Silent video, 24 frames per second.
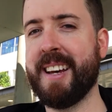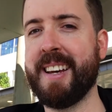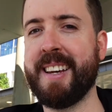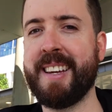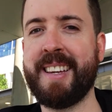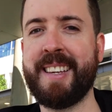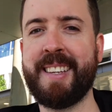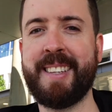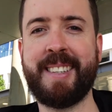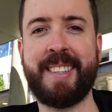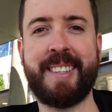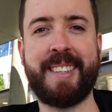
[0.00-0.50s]

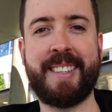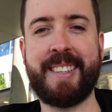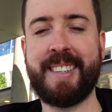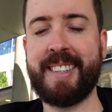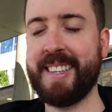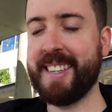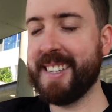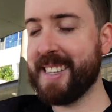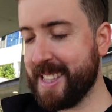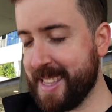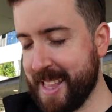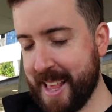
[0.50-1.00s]
is
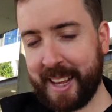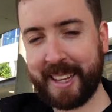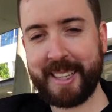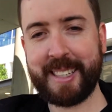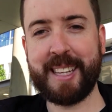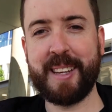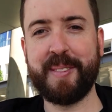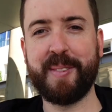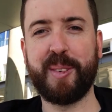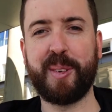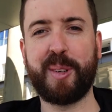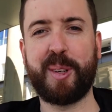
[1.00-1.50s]
this next
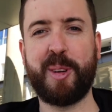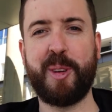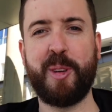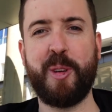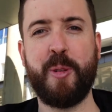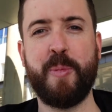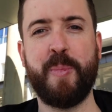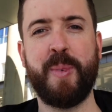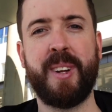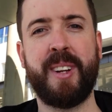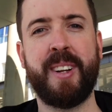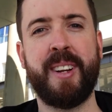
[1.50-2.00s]
level
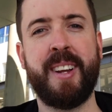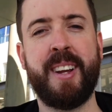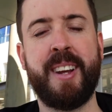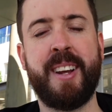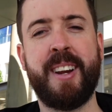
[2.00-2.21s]
human.